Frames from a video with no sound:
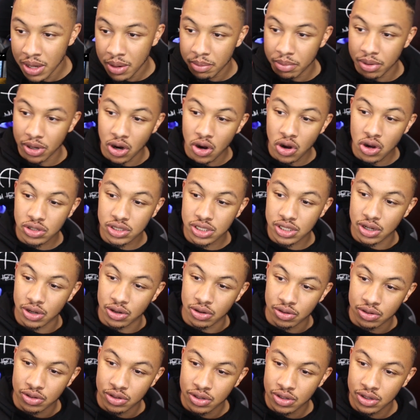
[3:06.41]
But
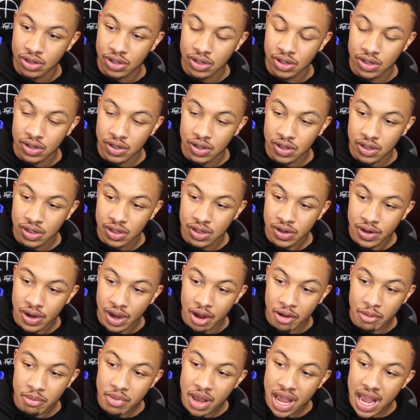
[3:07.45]
also,
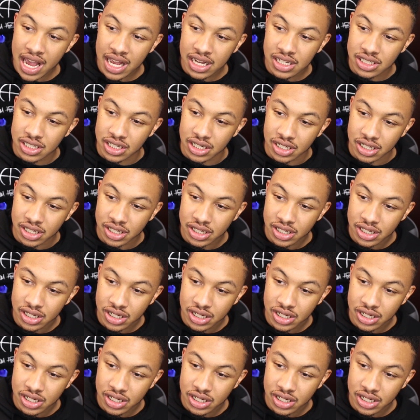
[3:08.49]
imagine